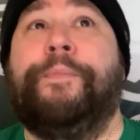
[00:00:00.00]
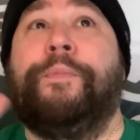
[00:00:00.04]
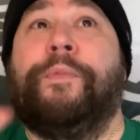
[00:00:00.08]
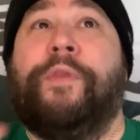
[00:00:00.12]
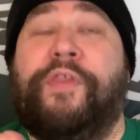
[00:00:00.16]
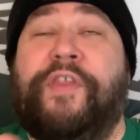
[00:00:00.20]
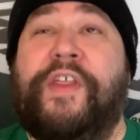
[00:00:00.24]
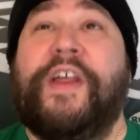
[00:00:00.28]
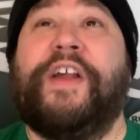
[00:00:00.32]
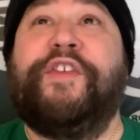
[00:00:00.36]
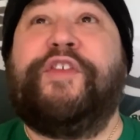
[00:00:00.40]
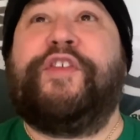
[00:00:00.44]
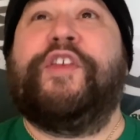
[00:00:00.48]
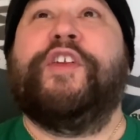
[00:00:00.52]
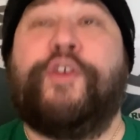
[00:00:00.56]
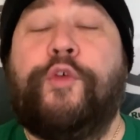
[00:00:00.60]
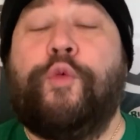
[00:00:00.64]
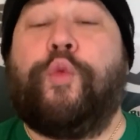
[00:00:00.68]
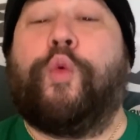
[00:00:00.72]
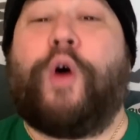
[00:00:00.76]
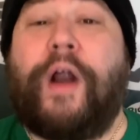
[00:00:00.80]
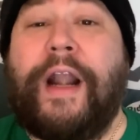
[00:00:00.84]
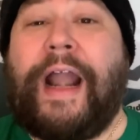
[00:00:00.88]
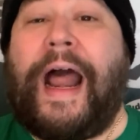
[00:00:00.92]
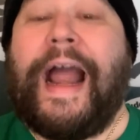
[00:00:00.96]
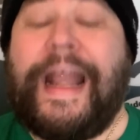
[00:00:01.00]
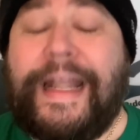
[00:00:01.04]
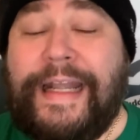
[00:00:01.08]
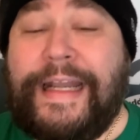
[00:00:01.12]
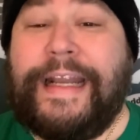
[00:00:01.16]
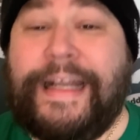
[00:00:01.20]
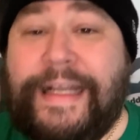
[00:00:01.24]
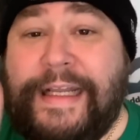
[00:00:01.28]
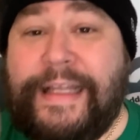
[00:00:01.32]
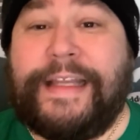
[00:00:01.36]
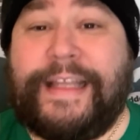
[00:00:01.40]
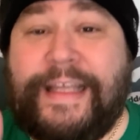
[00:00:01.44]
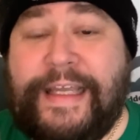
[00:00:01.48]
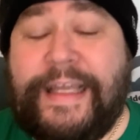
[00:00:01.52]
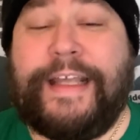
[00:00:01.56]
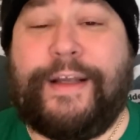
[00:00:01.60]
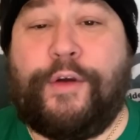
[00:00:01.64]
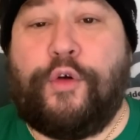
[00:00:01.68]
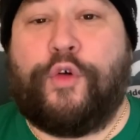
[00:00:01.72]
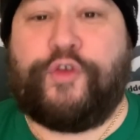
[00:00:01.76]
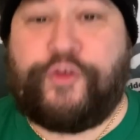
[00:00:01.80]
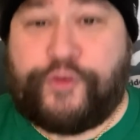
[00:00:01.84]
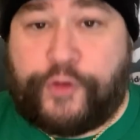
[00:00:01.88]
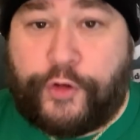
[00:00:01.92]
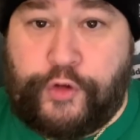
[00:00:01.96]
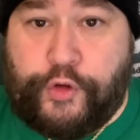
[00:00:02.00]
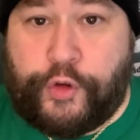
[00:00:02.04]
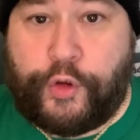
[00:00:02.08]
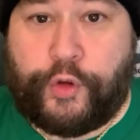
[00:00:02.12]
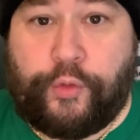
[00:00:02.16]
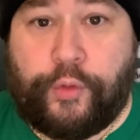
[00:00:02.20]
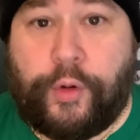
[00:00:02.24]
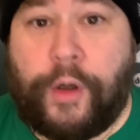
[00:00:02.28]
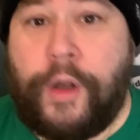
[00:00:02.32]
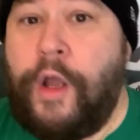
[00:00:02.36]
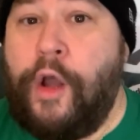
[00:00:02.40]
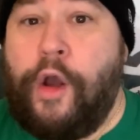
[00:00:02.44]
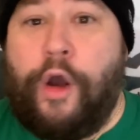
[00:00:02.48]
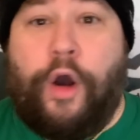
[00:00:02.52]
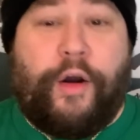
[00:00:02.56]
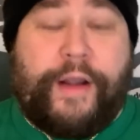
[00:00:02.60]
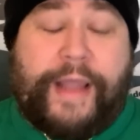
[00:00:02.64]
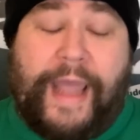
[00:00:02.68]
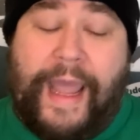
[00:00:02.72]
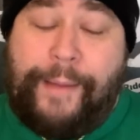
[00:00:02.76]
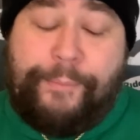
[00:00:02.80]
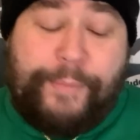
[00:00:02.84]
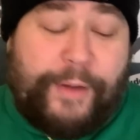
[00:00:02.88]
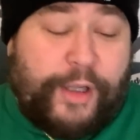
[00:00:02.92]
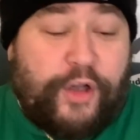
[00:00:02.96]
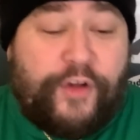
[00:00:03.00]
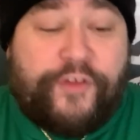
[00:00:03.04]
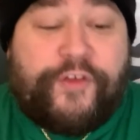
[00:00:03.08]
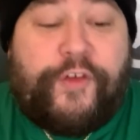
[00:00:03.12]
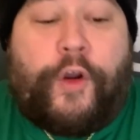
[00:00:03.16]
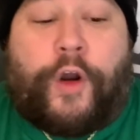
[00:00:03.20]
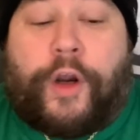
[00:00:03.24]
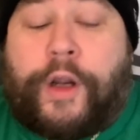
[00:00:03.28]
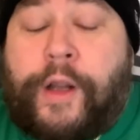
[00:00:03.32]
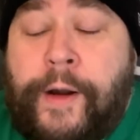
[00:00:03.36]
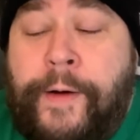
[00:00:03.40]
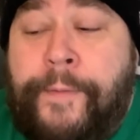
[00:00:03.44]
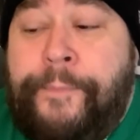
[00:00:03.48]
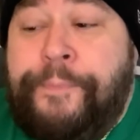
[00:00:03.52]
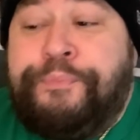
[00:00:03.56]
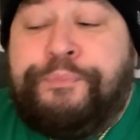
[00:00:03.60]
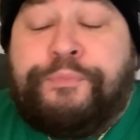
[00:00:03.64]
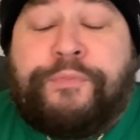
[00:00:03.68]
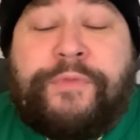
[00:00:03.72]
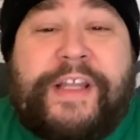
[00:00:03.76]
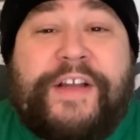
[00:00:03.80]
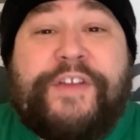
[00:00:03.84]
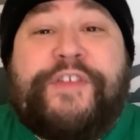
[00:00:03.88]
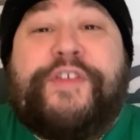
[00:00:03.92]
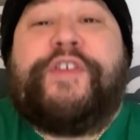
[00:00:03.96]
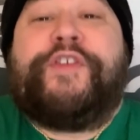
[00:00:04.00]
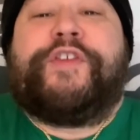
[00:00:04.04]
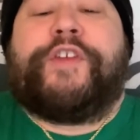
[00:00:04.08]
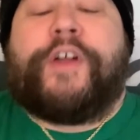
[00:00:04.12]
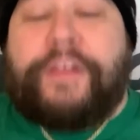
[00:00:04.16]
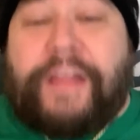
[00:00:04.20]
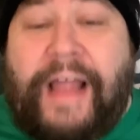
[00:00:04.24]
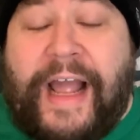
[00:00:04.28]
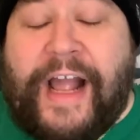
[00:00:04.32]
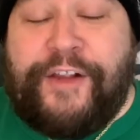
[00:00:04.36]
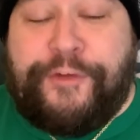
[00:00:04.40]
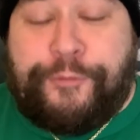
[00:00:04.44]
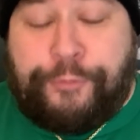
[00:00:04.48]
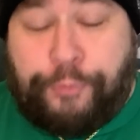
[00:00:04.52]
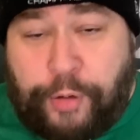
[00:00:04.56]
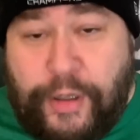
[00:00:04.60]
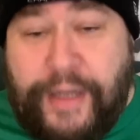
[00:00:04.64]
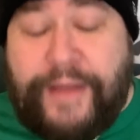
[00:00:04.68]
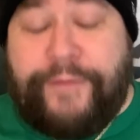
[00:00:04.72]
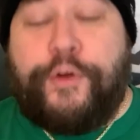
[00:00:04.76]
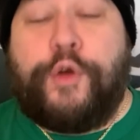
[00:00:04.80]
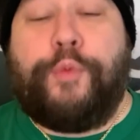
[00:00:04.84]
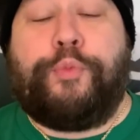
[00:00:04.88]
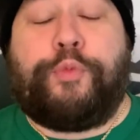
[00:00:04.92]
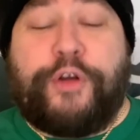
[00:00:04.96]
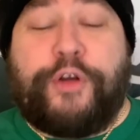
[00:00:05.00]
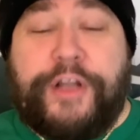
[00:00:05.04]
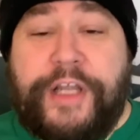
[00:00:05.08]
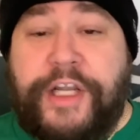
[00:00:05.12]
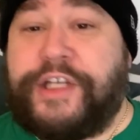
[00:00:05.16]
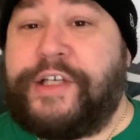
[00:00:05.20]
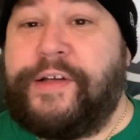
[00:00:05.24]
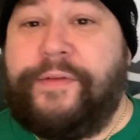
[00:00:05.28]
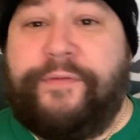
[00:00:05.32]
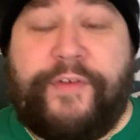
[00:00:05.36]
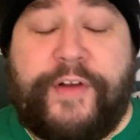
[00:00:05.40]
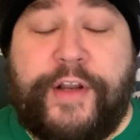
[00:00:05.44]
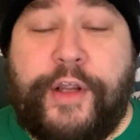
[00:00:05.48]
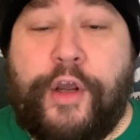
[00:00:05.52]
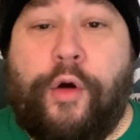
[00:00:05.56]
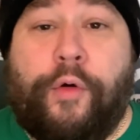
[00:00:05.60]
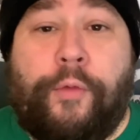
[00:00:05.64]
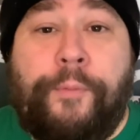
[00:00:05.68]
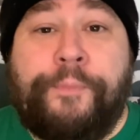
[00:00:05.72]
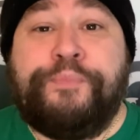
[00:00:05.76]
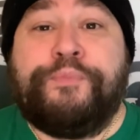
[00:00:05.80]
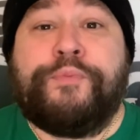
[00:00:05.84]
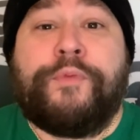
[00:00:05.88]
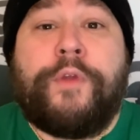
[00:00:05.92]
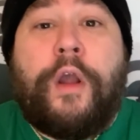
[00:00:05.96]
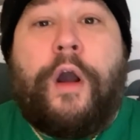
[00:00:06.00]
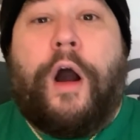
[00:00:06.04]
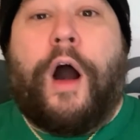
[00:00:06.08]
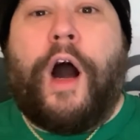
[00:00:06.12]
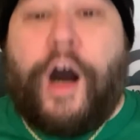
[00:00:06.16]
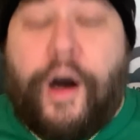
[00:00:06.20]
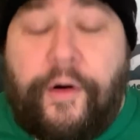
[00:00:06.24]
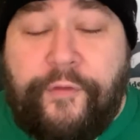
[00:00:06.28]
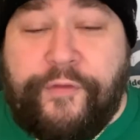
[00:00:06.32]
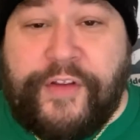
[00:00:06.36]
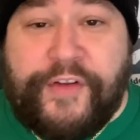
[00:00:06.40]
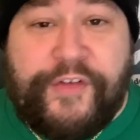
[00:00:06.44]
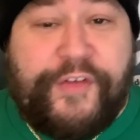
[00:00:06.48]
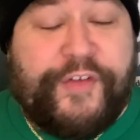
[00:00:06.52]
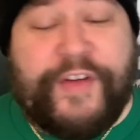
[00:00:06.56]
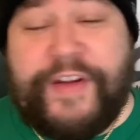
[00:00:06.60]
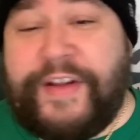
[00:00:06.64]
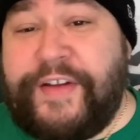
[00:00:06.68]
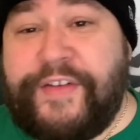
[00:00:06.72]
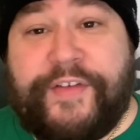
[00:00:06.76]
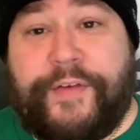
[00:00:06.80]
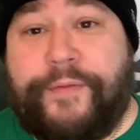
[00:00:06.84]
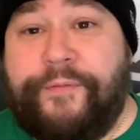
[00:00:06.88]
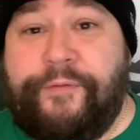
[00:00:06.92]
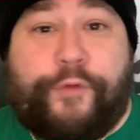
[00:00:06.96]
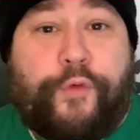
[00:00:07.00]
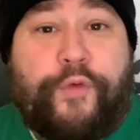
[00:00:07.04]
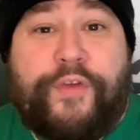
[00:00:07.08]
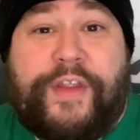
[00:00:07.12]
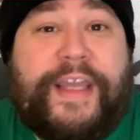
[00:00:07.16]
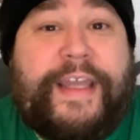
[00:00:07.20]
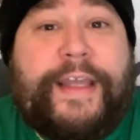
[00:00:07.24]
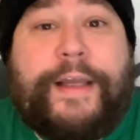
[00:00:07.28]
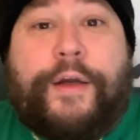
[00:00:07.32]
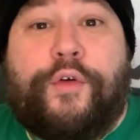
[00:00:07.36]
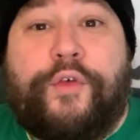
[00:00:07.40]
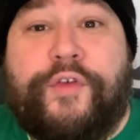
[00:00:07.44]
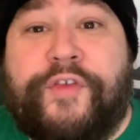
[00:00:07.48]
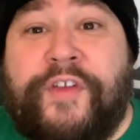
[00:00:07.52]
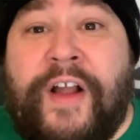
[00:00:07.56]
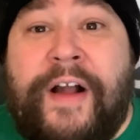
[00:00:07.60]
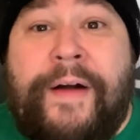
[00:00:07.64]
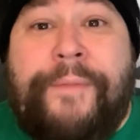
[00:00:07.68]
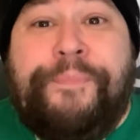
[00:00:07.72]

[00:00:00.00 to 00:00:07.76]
This is what I needed the Eagles to do, okay? Because look, this is the last preview prediction video of the season for the Eagles.